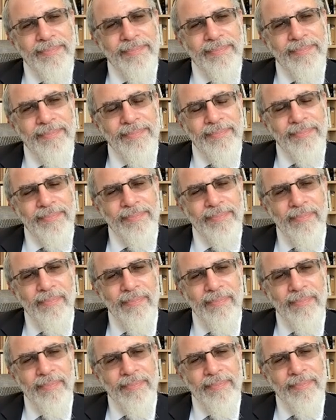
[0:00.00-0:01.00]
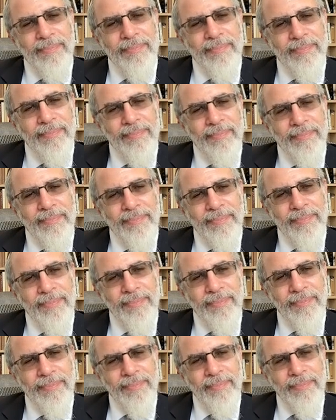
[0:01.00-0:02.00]

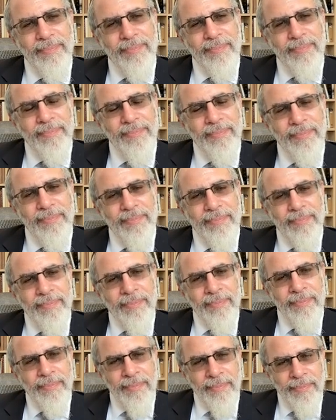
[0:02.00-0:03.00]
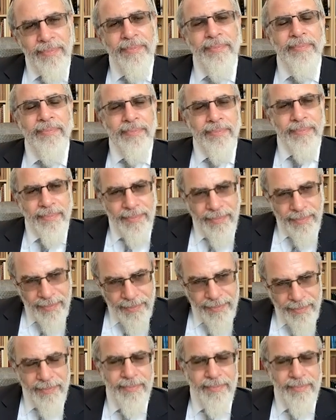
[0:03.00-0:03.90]
This person isn't speaking.